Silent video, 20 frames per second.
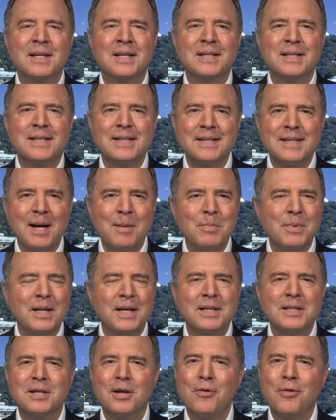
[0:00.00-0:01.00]

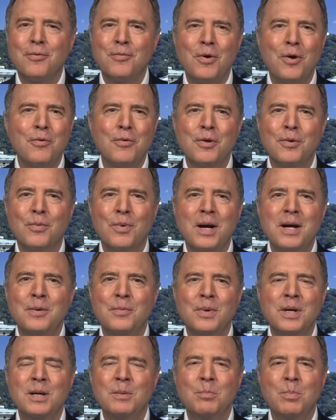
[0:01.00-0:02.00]
something to throw the
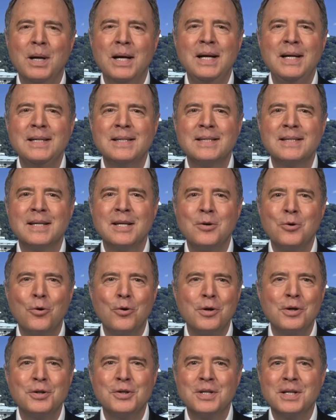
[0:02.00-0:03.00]
right-wing base in
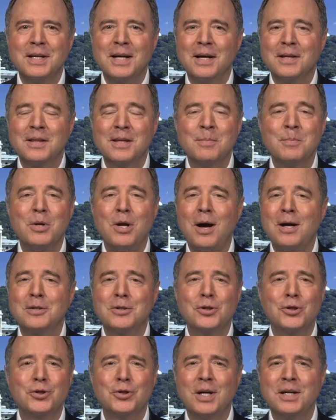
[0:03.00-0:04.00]
order to get them not
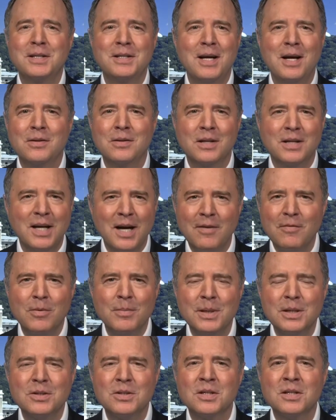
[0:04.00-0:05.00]
to shut down the
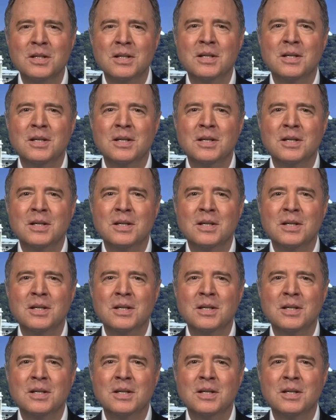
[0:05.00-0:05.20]
government?